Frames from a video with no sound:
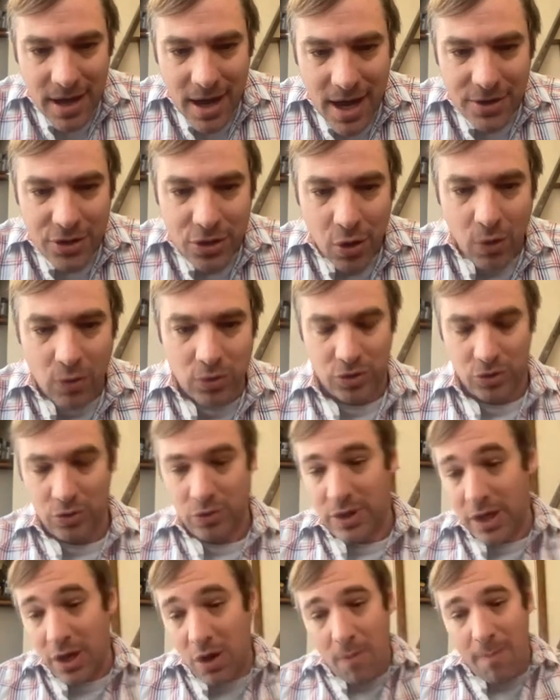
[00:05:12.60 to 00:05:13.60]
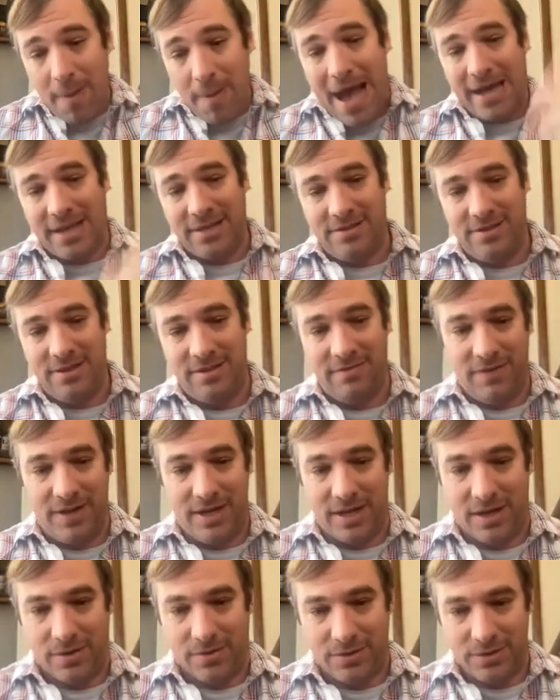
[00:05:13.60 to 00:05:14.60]
I told you, you could go back and see the
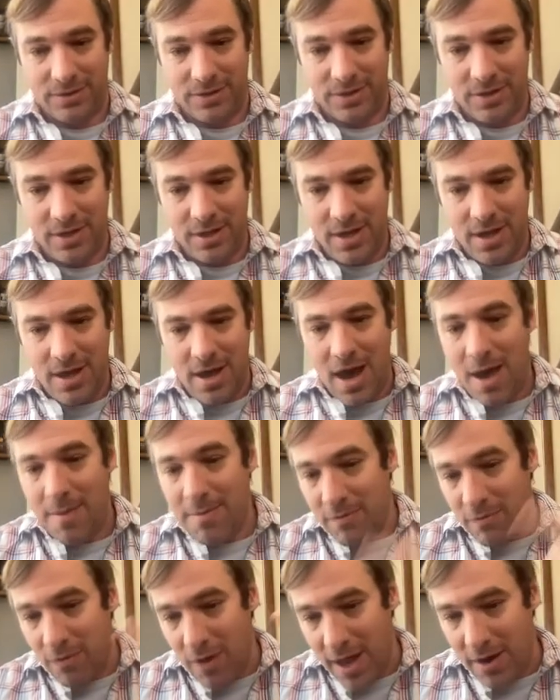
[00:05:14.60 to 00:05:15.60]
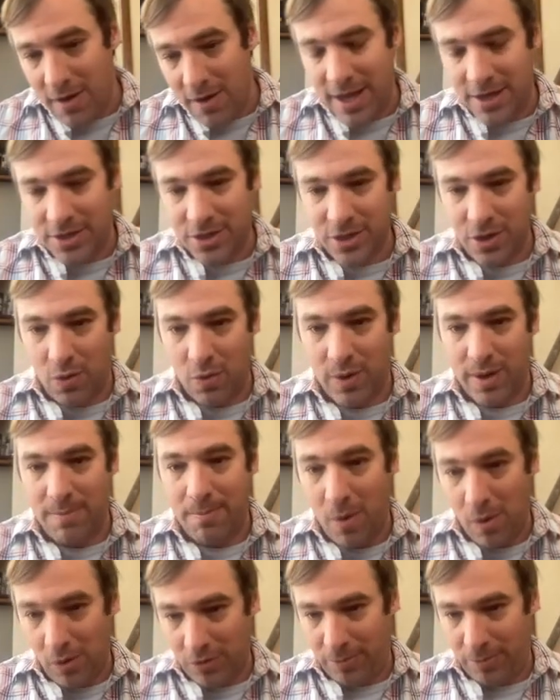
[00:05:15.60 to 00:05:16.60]
videos. I've been right on Enjin Coin
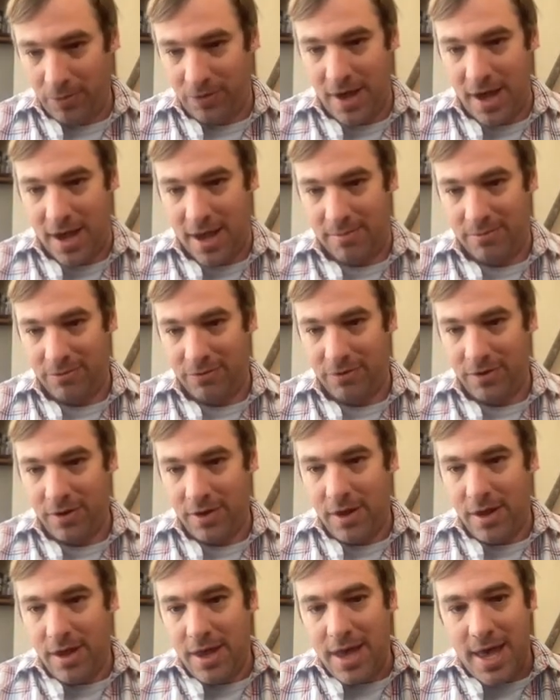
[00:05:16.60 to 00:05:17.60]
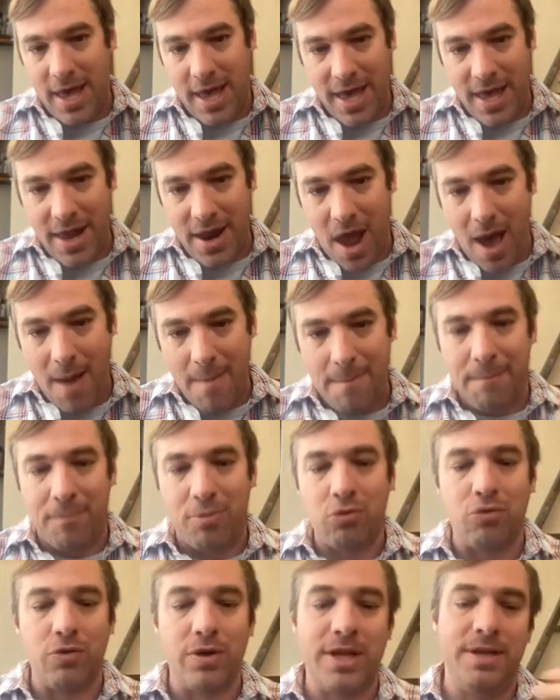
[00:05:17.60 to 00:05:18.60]
multiple times, and I'm
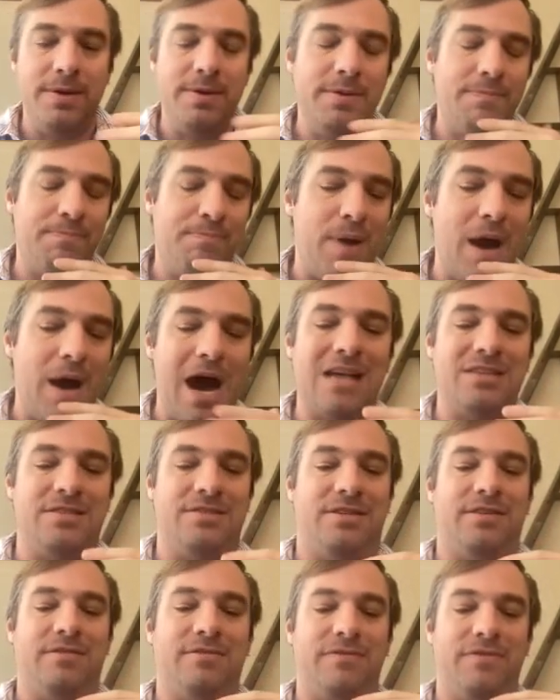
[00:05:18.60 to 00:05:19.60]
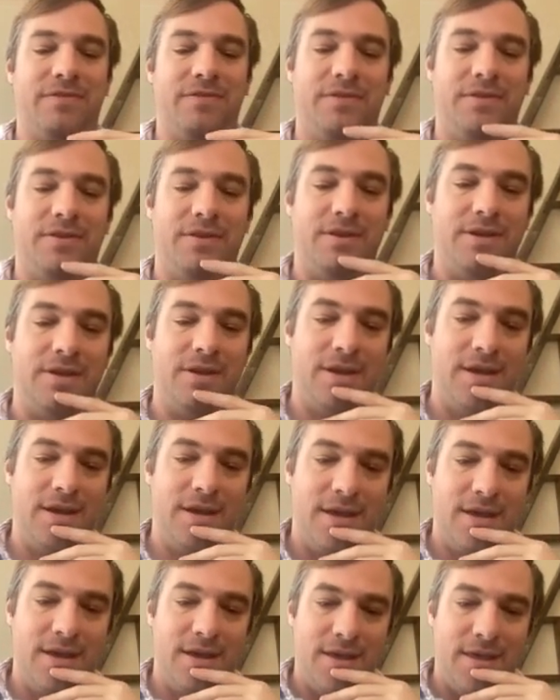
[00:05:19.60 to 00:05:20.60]
pretty positive
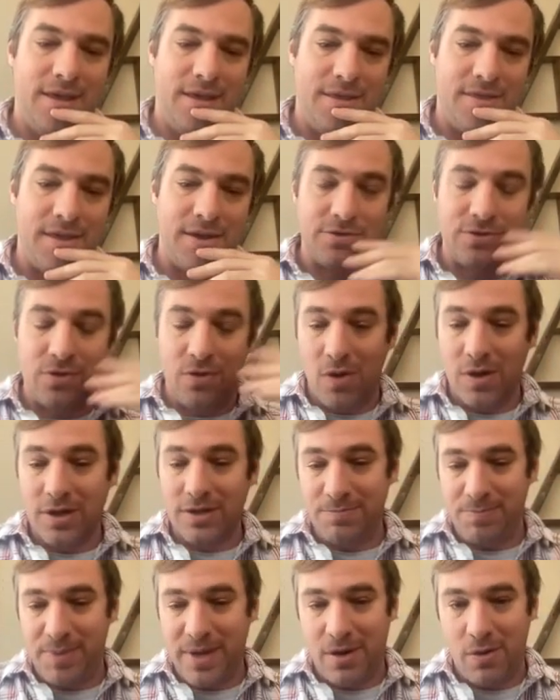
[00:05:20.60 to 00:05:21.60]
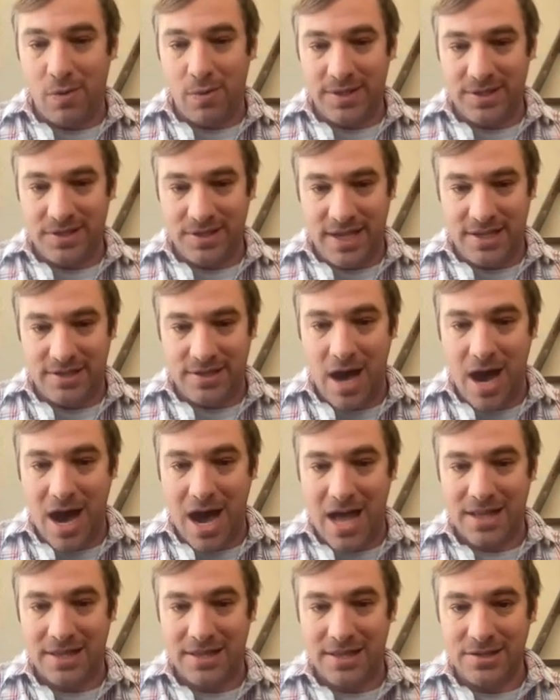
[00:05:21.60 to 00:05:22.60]
that as long as Bitcoin stays
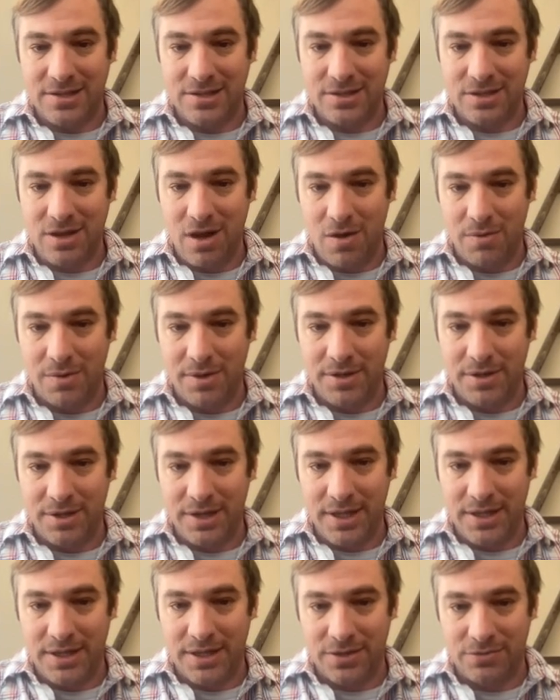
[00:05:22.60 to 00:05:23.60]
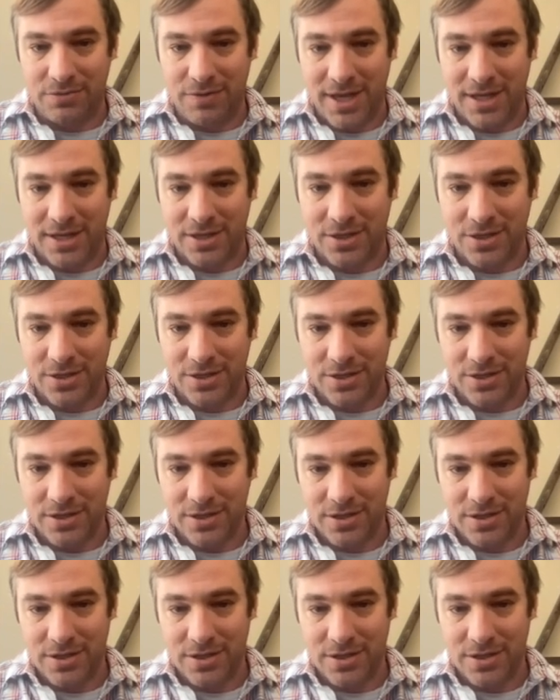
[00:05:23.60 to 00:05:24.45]
hot, this is going in this range.